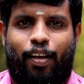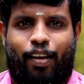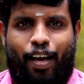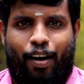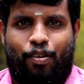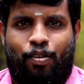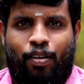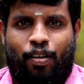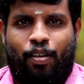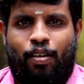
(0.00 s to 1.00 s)
like carrot,
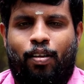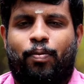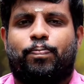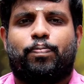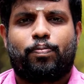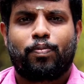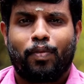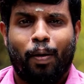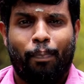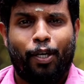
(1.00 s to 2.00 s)

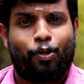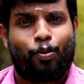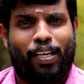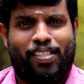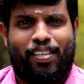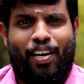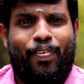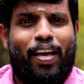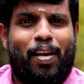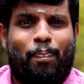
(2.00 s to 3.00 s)
beetroot, etc.
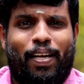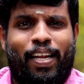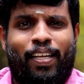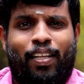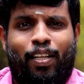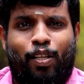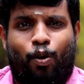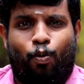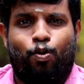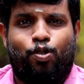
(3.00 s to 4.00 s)
We are depending
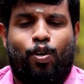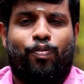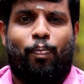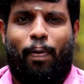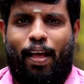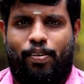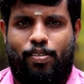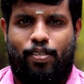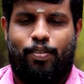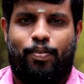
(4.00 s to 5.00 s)
the roots of the
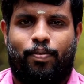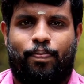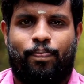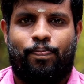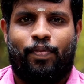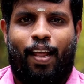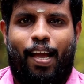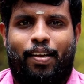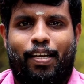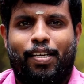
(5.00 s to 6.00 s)
plant.
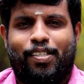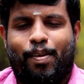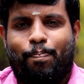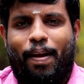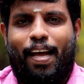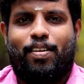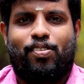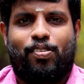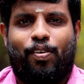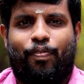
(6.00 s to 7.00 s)
And in some
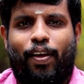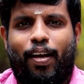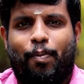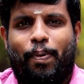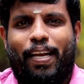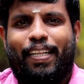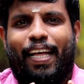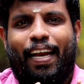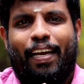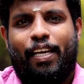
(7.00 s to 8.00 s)
plants we are depending
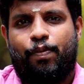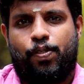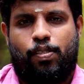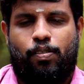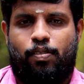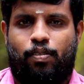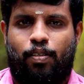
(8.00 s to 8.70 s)
their leaves,